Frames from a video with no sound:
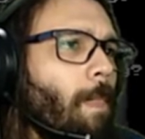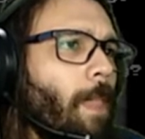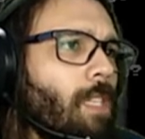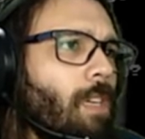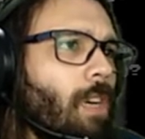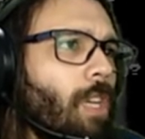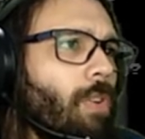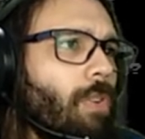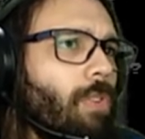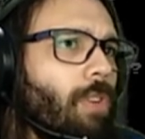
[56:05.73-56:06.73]
As our
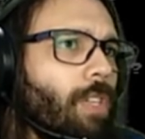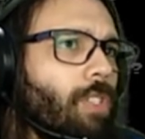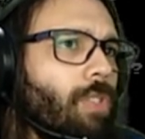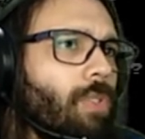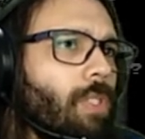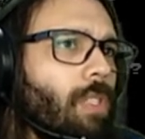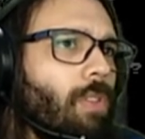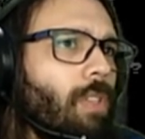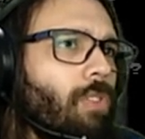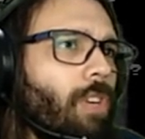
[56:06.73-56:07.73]
hero tries to sell
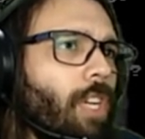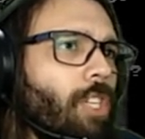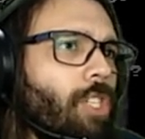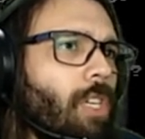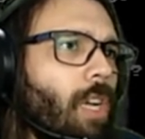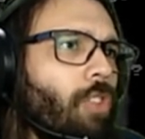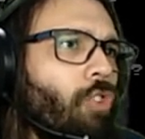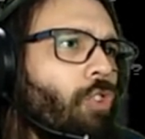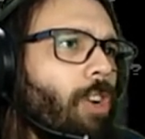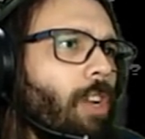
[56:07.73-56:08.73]
the treasure, a
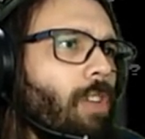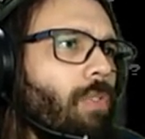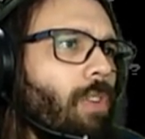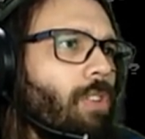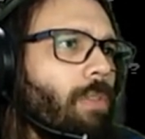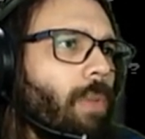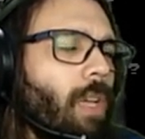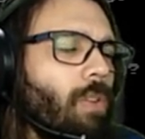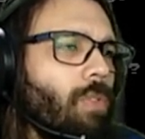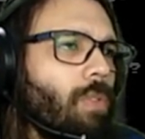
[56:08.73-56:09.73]
thrilling adventure may
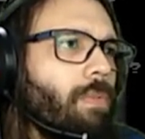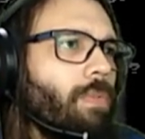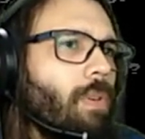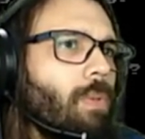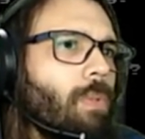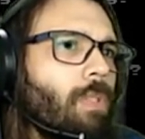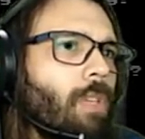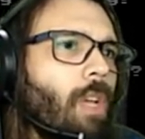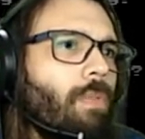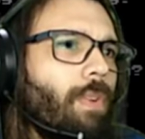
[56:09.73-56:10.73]
also unfold.
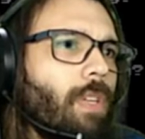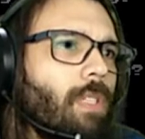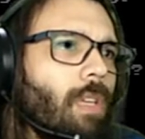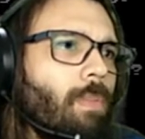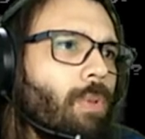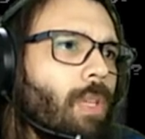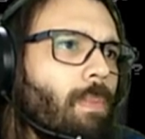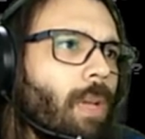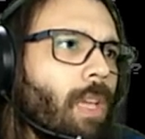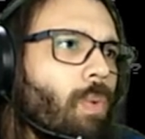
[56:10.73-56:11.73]
For example, they
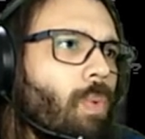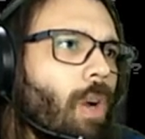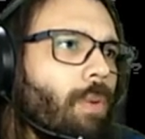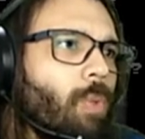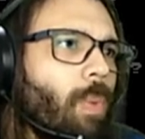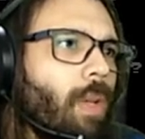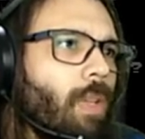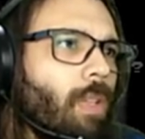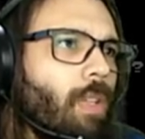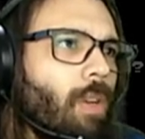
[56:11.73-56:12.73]
might get robbed by
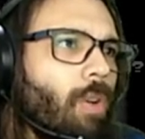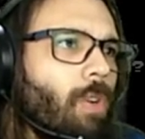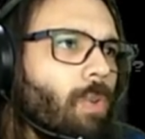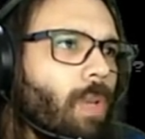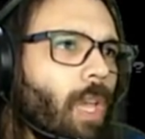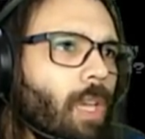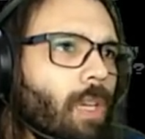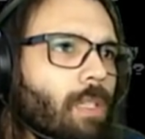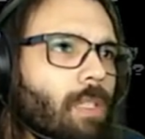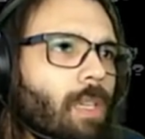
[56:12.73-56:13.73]
the local
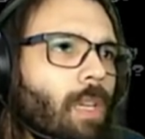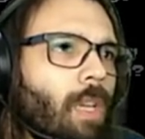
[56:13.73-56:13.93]
gangs.